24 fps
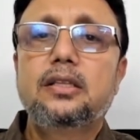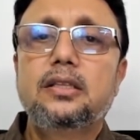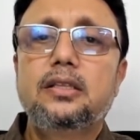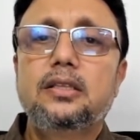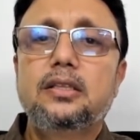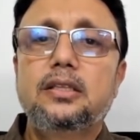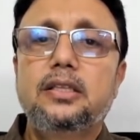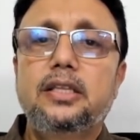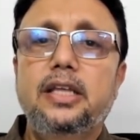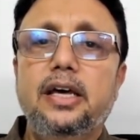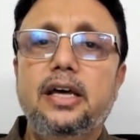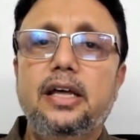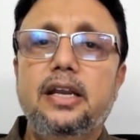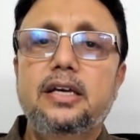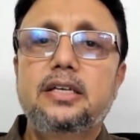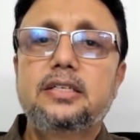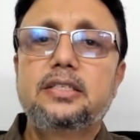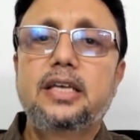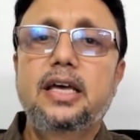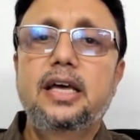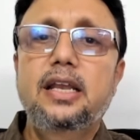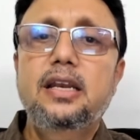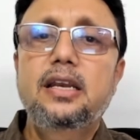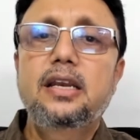there
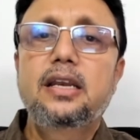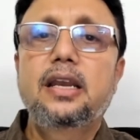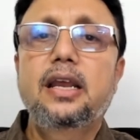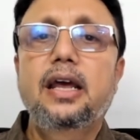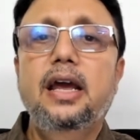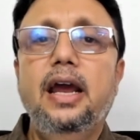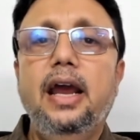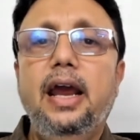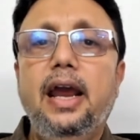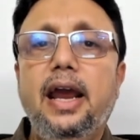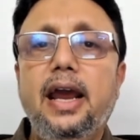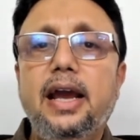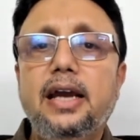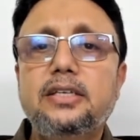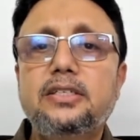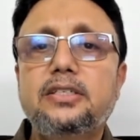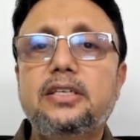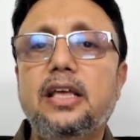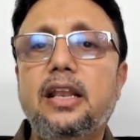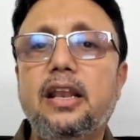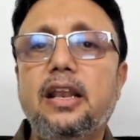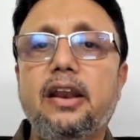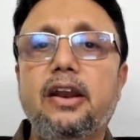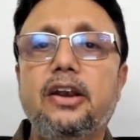is an
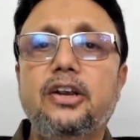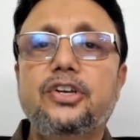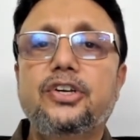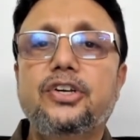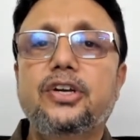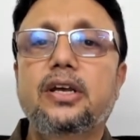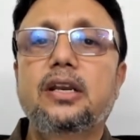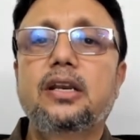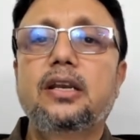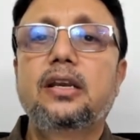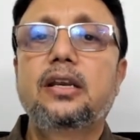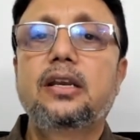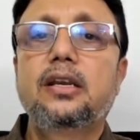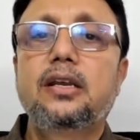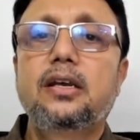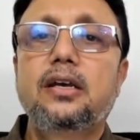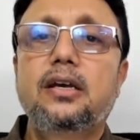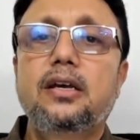acceleration.